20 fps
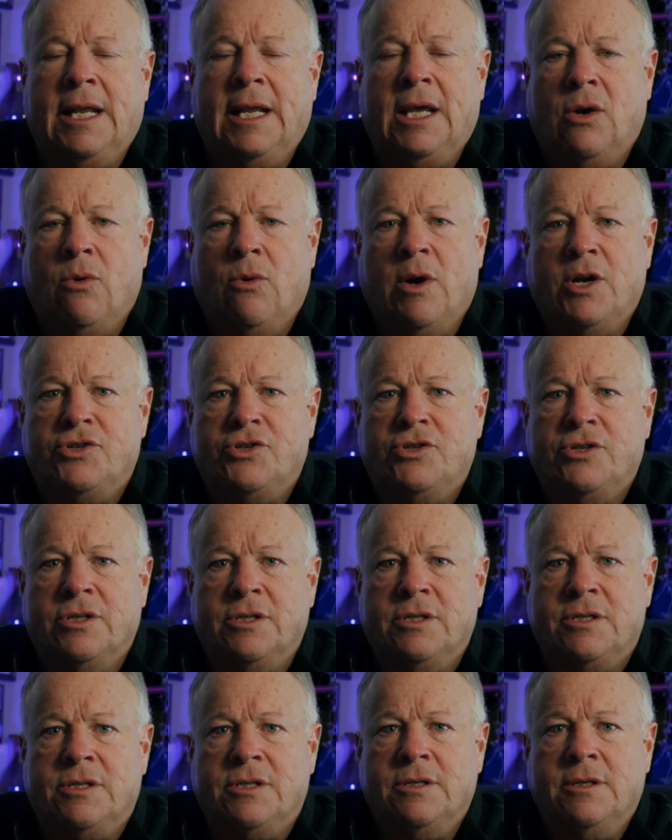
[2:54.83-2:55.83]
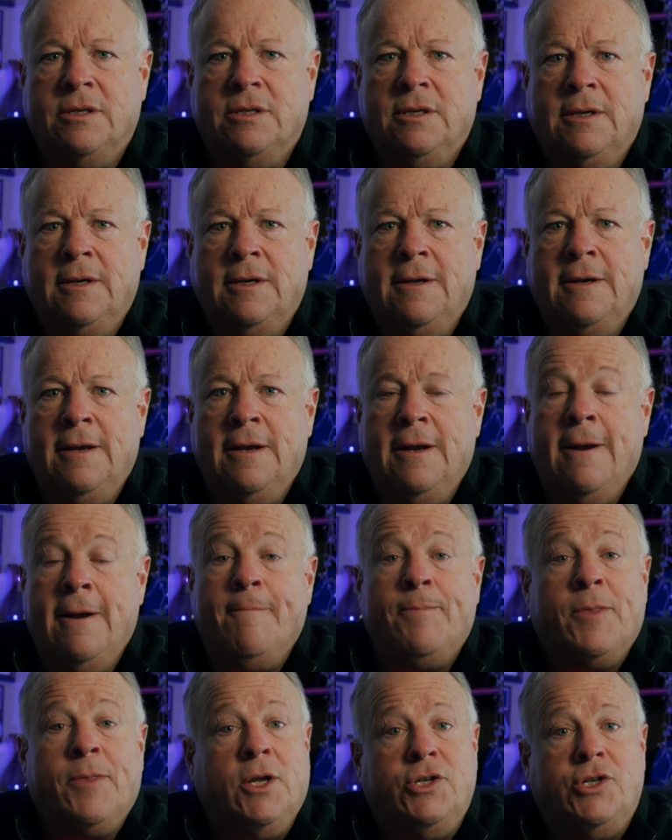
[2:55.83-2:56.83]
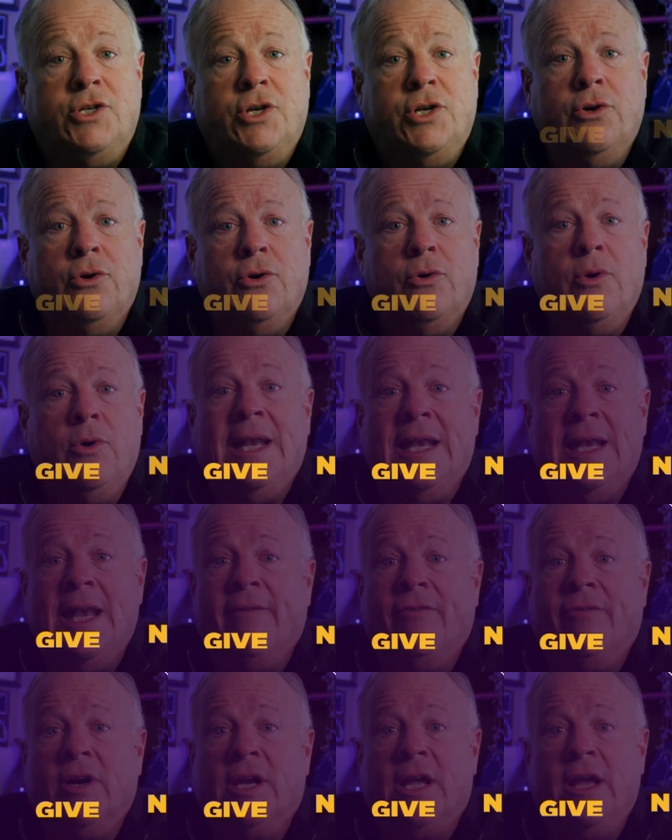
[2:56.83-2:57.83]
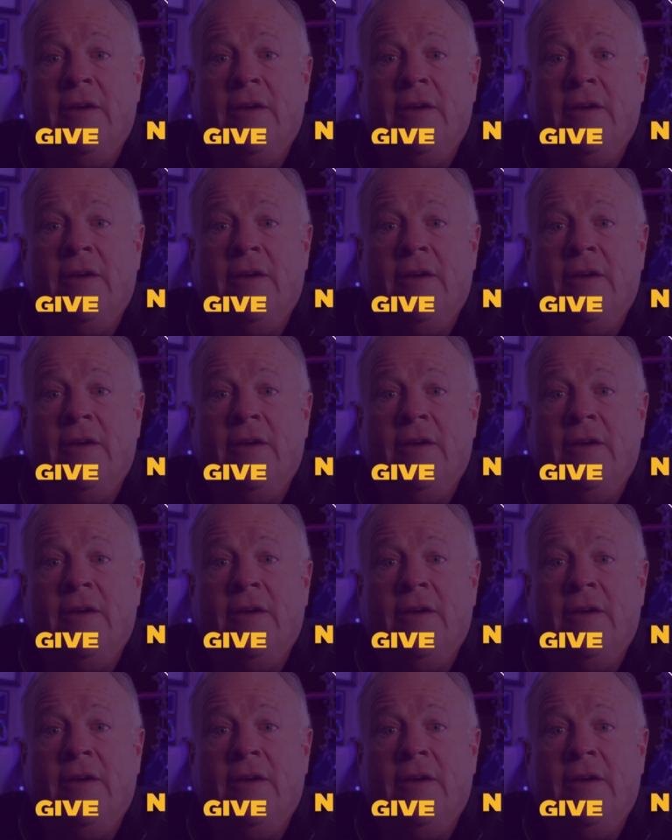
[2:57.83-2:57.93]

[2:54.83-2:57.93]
any questions. Two, never